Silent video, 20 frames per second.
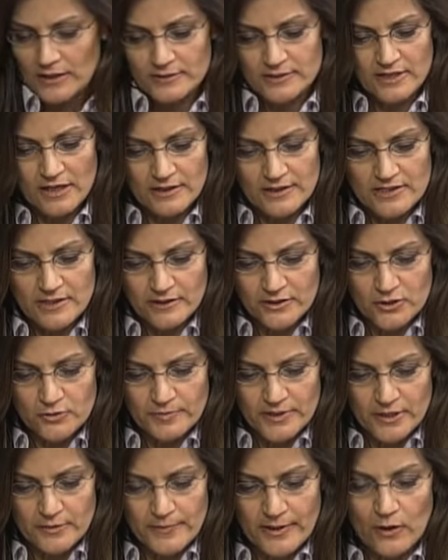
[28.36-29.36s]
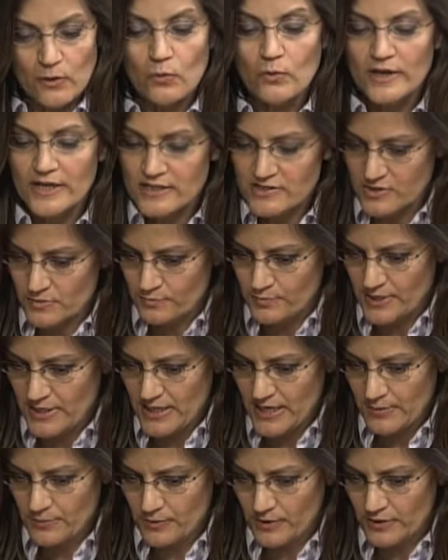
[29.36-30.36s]
tell us a little bit about what S&P
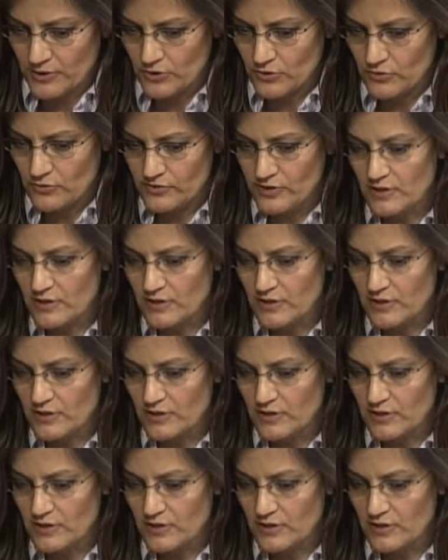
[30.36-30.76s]
Capital IQ